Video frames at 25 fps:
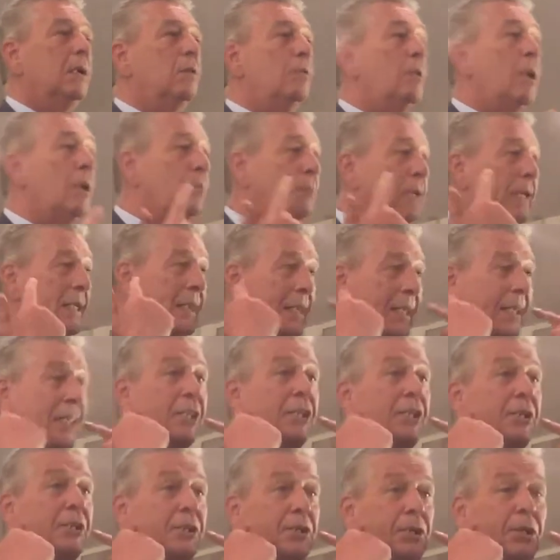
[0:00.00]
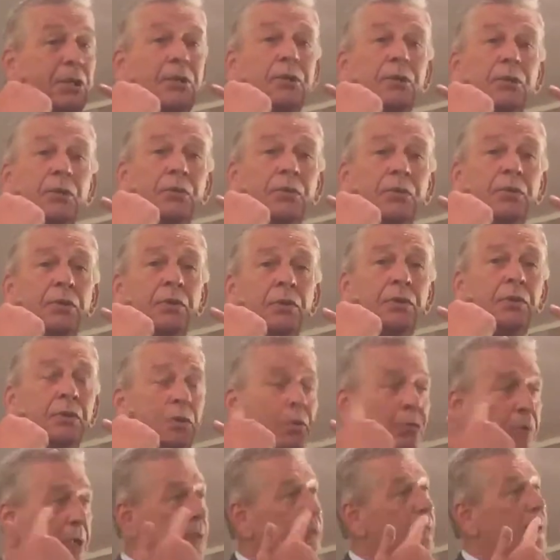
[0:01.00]
What we listen to,
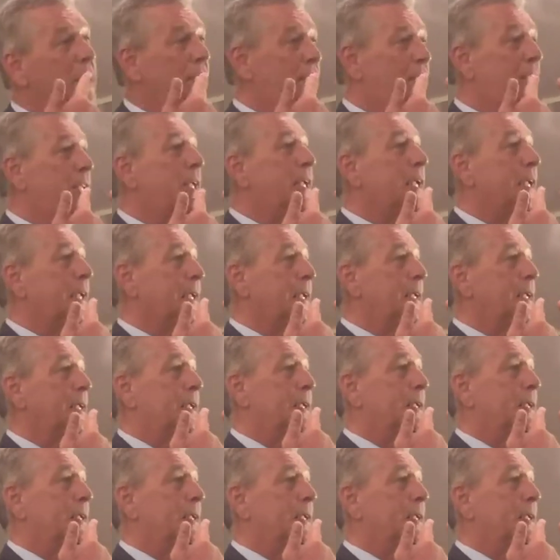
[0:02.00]
what we see.